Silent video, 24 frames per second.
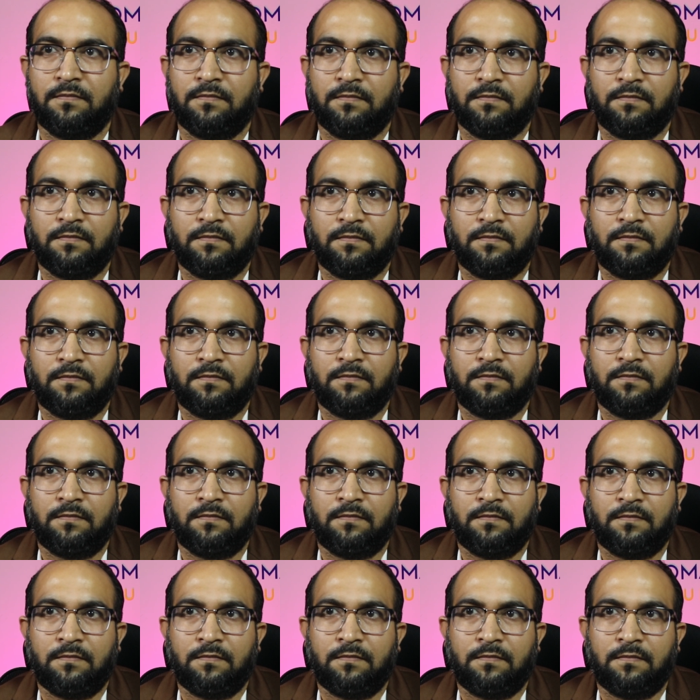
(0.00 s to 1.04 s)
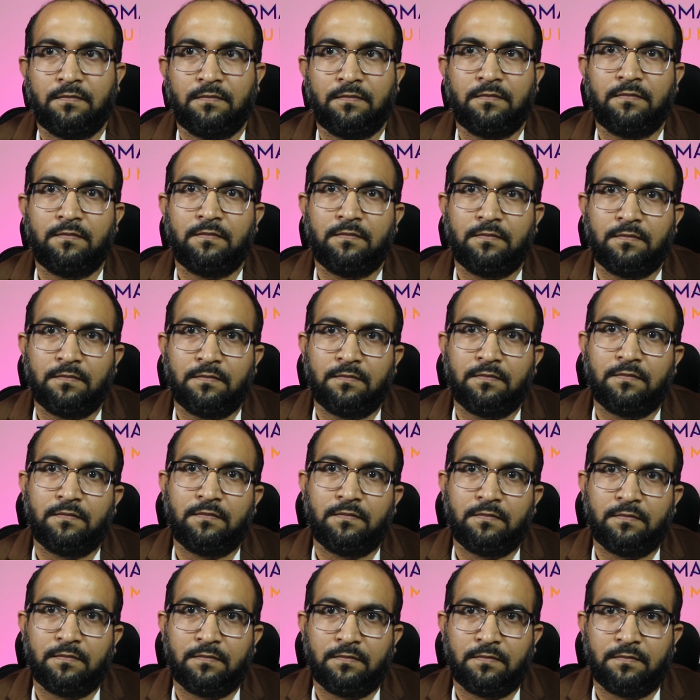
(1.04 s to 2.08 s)

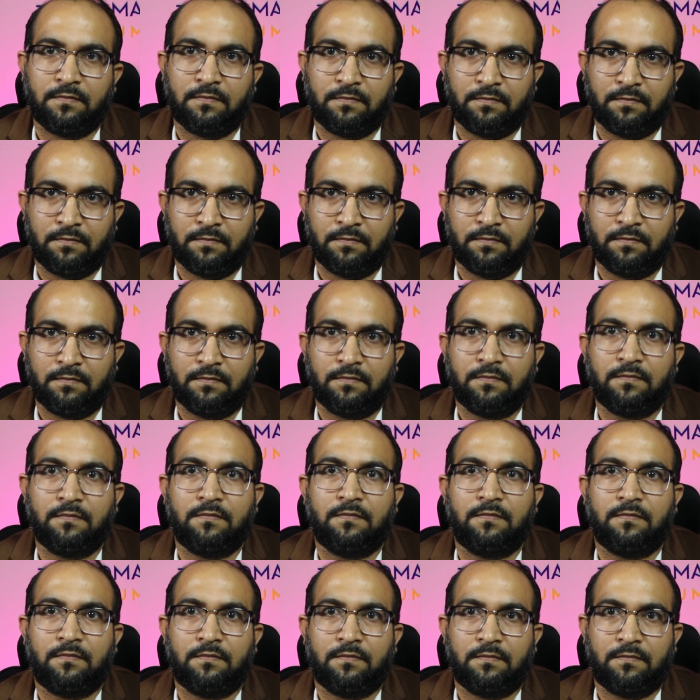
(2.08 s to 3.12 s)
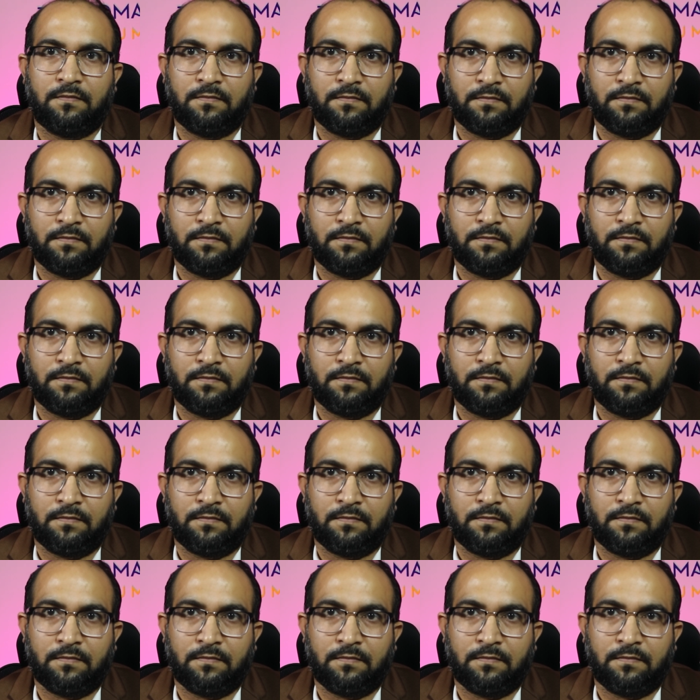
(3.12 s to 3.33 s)
(not speaking)